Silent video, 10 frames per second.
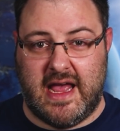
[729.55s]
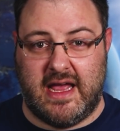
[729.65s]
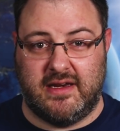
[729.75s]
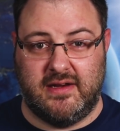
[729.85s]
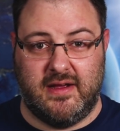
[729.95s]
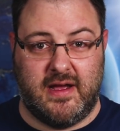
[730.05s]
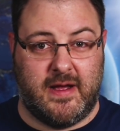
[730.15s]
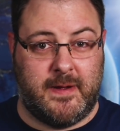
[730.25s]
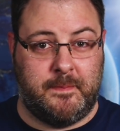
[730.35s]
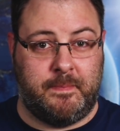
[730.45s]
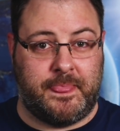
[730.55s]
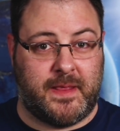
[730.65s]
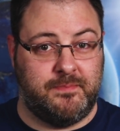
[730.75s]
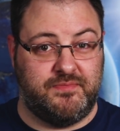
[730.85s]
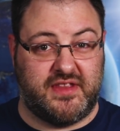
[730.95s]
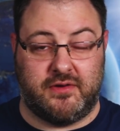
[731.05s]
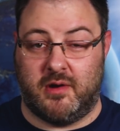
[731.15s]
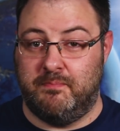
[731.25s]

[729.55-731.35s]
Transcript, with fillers: And um, there